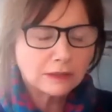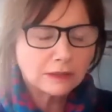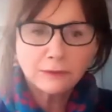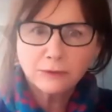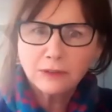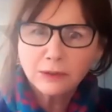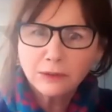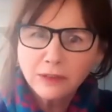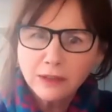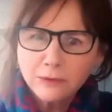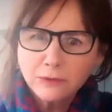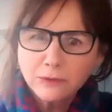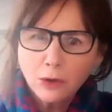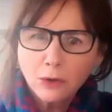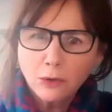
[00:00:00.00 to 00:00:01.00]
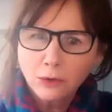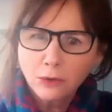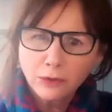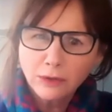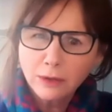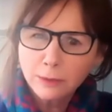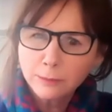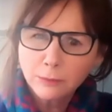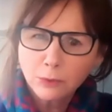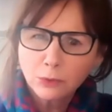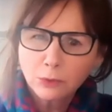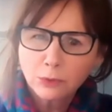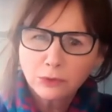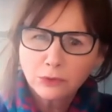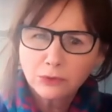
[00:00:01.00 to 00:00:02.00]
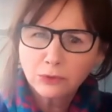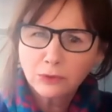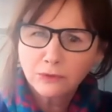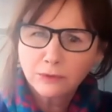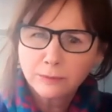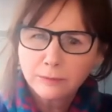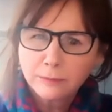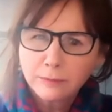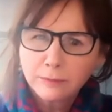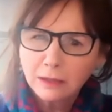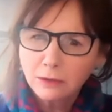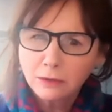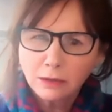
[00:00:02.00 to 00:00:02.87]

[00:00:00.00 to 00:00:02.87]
leaflet they've got on them or sort of medical